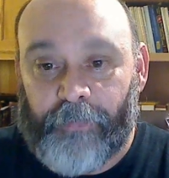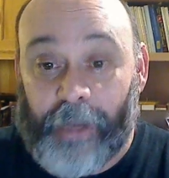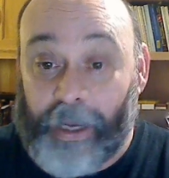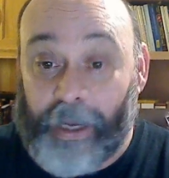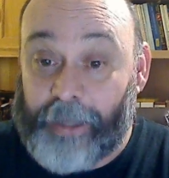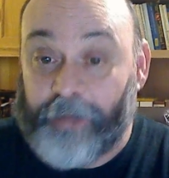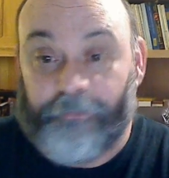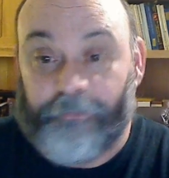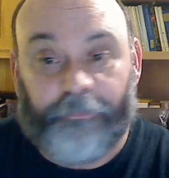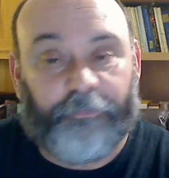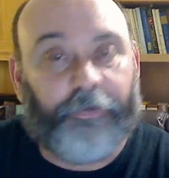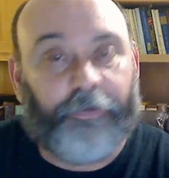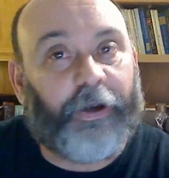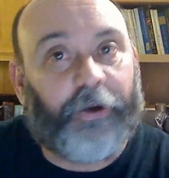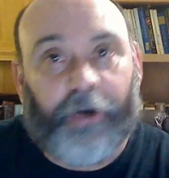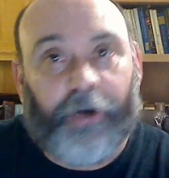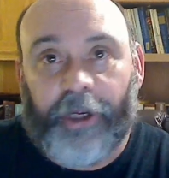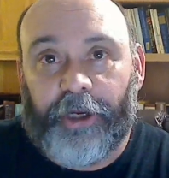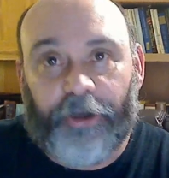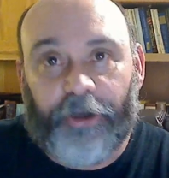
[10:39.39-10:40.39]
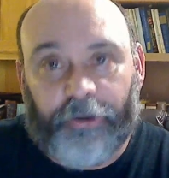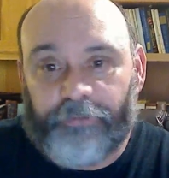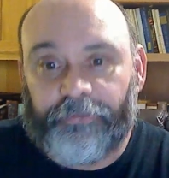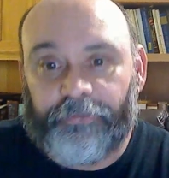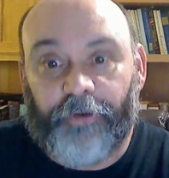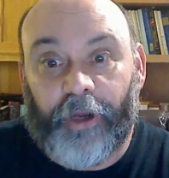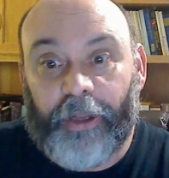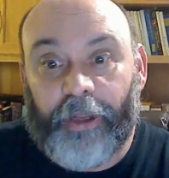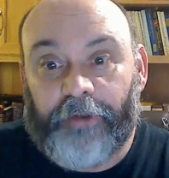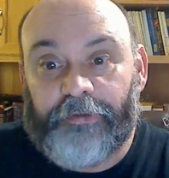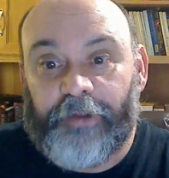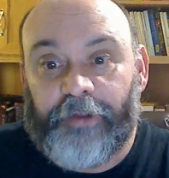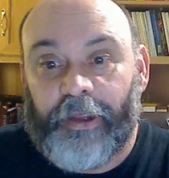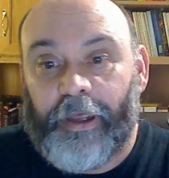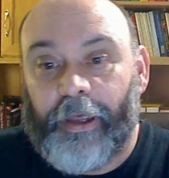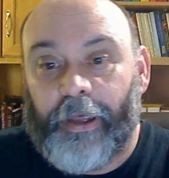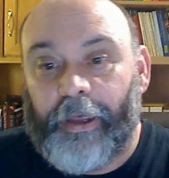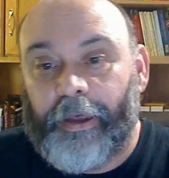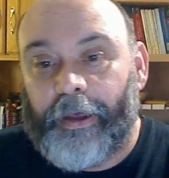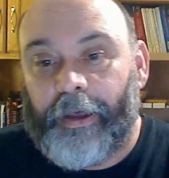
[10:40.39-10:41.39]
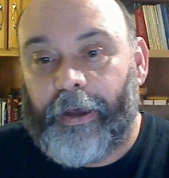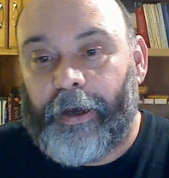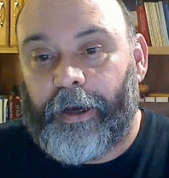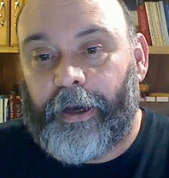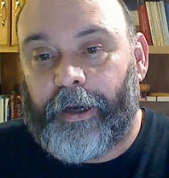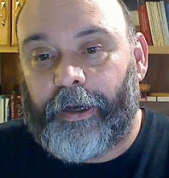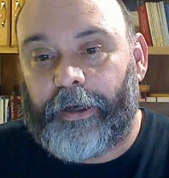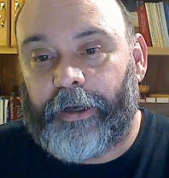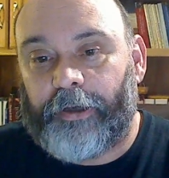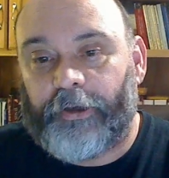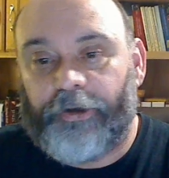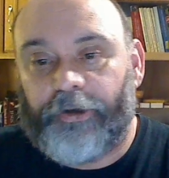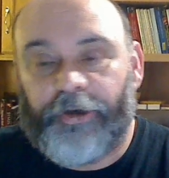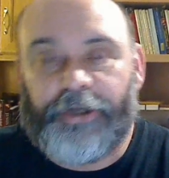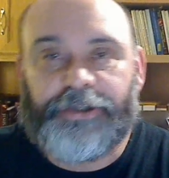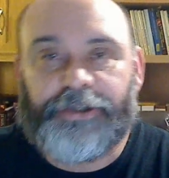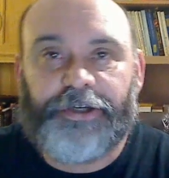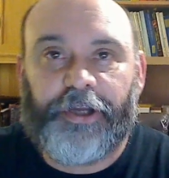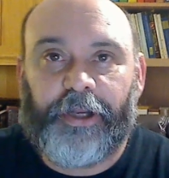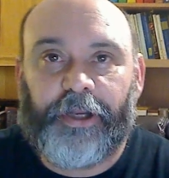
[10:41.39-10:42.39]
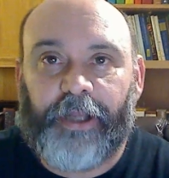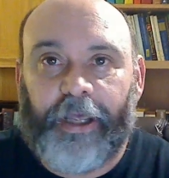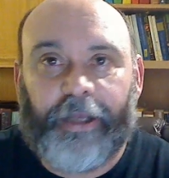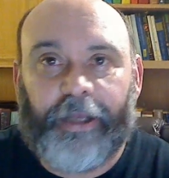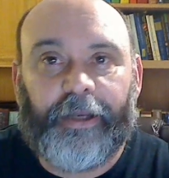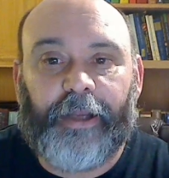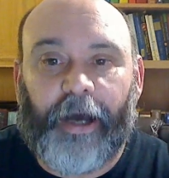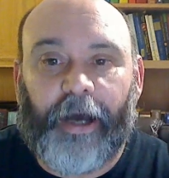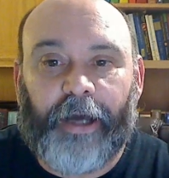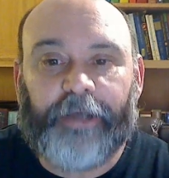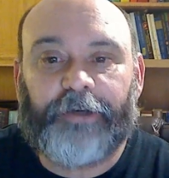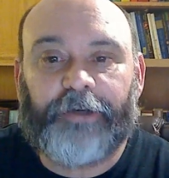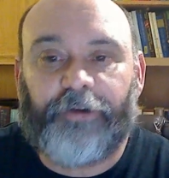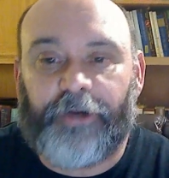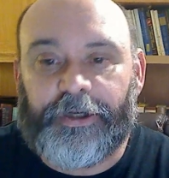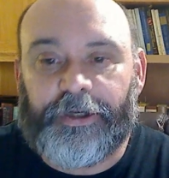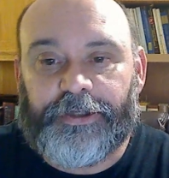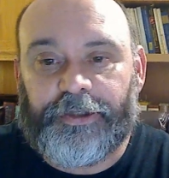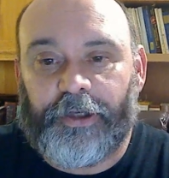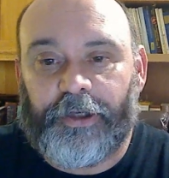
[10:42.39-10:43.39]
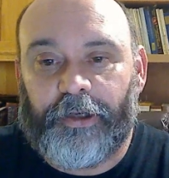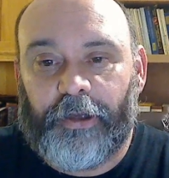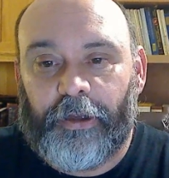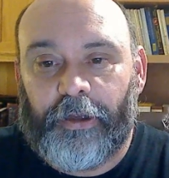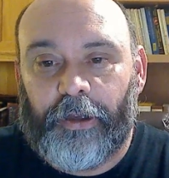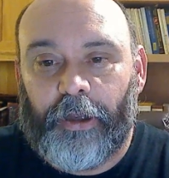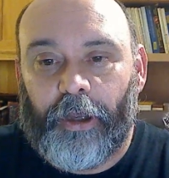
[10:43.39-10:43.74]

I have very good friends, Christian and non-Christian,